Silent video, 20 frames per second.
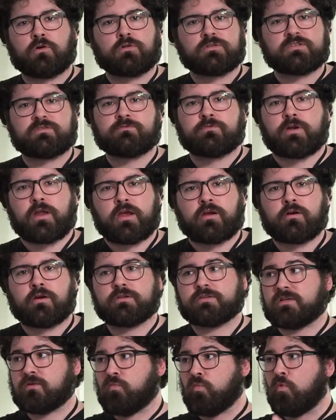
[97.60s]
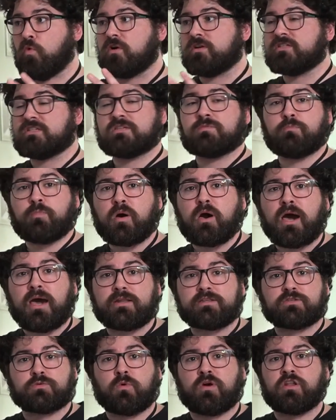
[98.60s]
all different eras in one
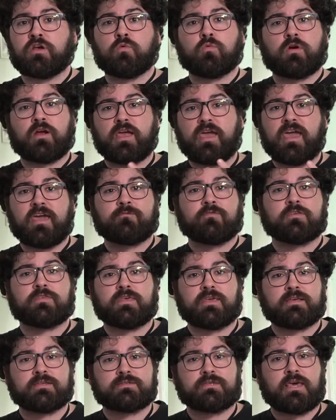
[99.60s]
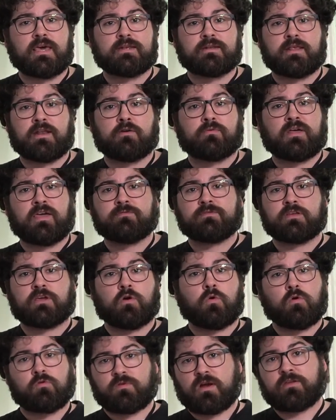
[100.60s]
spot, so I know where everything's at and I don't have to
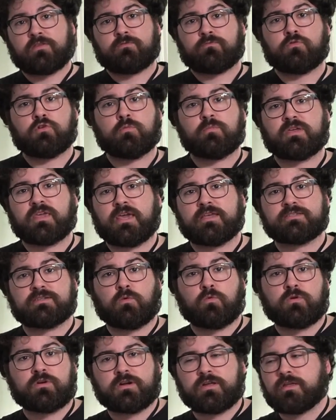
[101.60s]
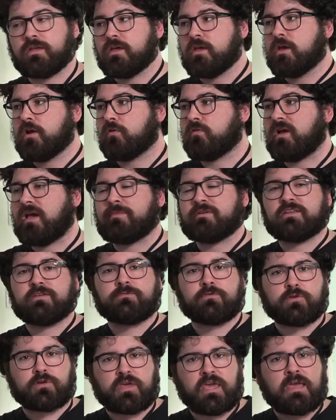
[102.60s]
go around the room in case I wanted to grab a
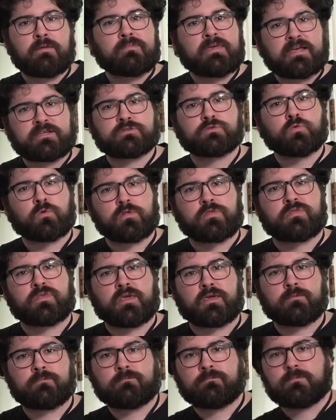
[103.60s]
different game, that sort of thing.